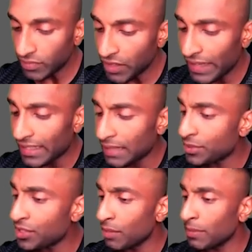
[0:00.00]
when it
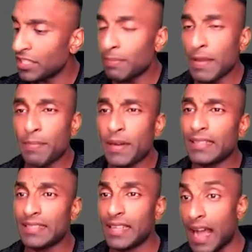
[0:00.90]
comes to commercial paper,
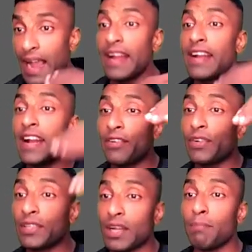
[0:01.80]
it is the high net
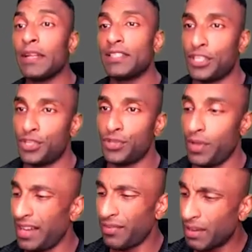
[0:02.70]
worth companies
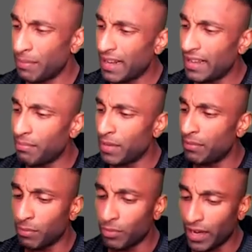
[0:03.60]
issuing. It will be like
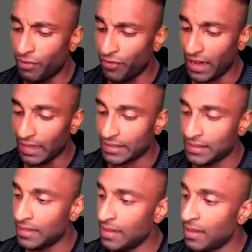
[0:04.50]
minimum 25
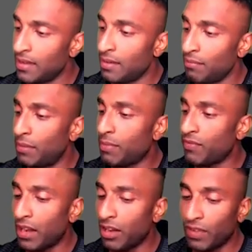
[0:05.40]
lakhs.
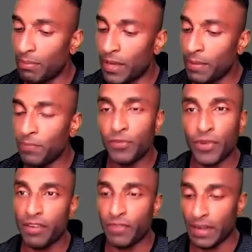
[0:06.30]
Minimum value will be
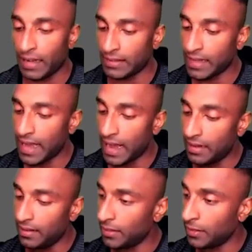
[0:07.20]
25 lakhs.
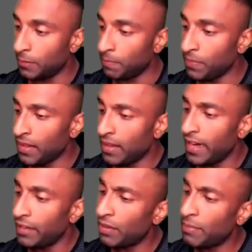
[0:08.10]
And uh,
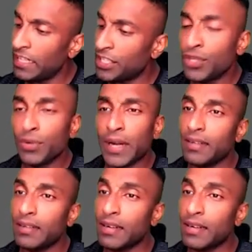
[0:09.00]
it will be issued at